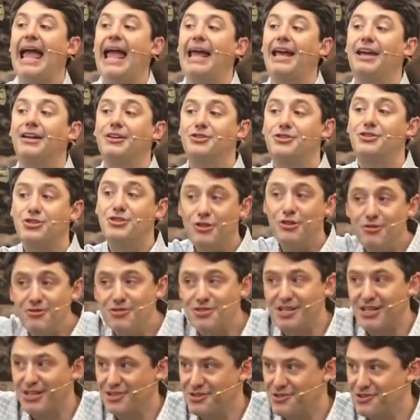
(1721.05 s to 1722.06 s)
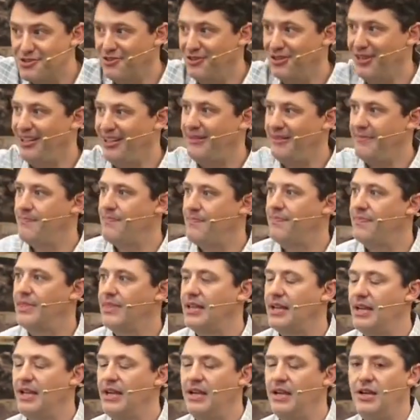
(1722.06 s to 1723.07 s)
and choosing joy.
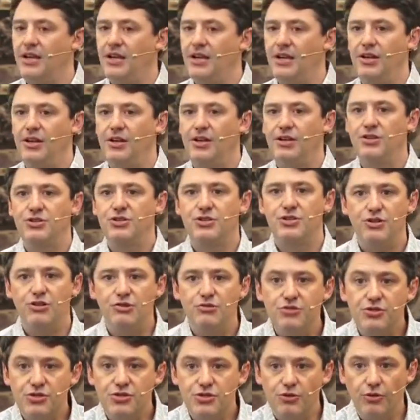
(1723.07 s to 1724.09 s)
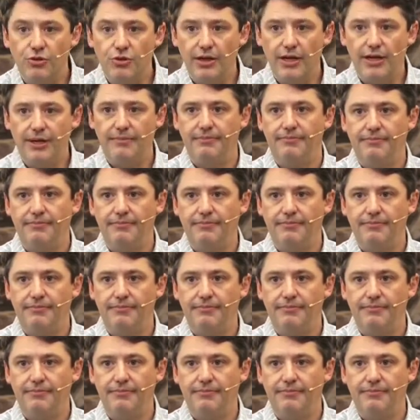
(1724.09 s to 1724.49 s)
Choose joy.